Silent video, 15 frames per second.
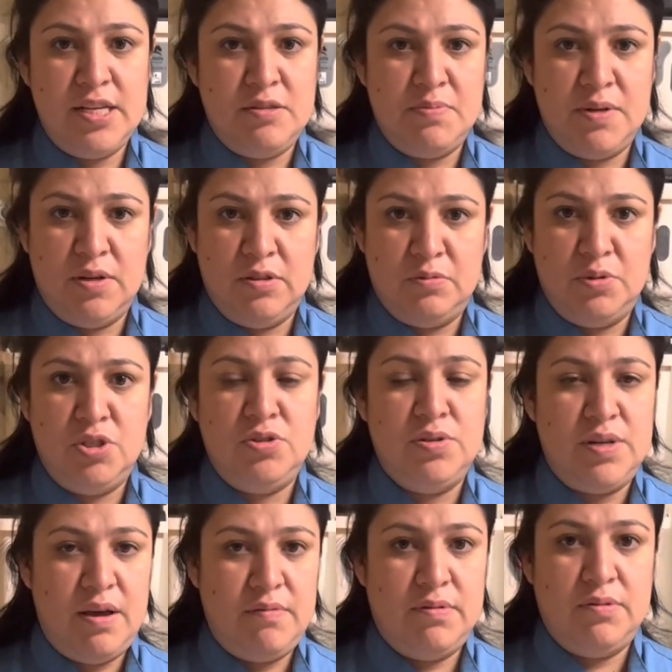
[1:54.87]
because we should
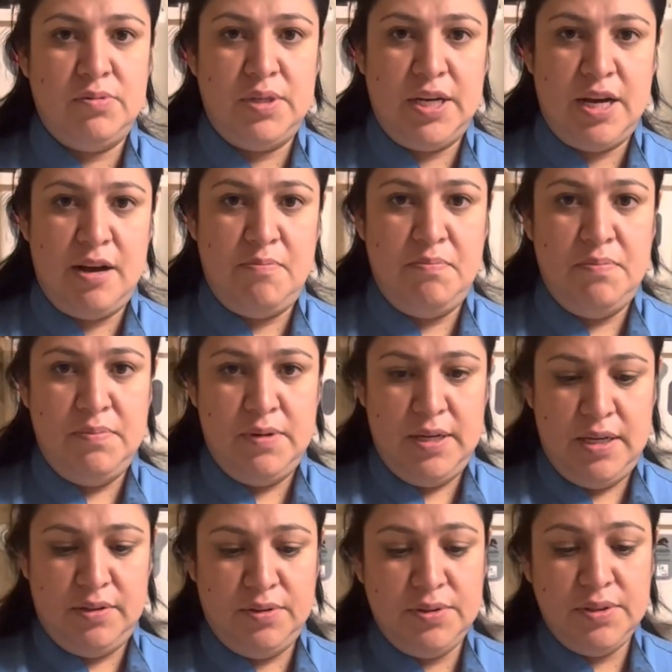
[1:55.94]
never recap
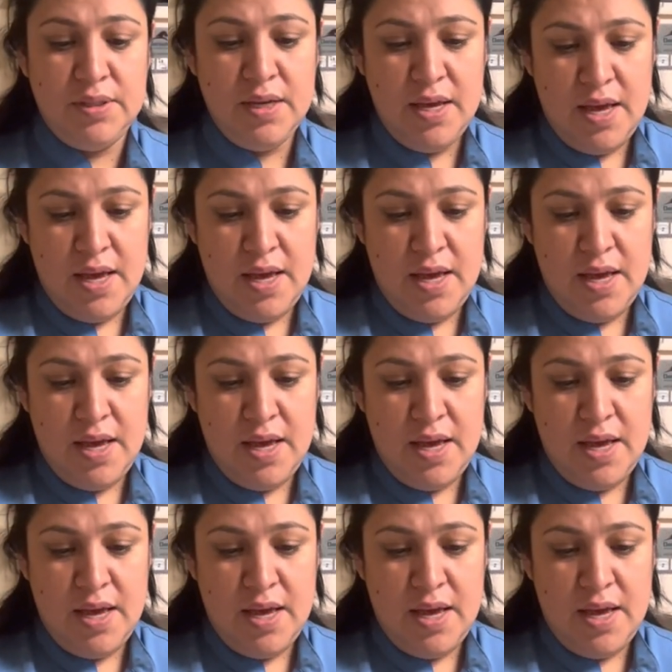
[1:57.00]
needles.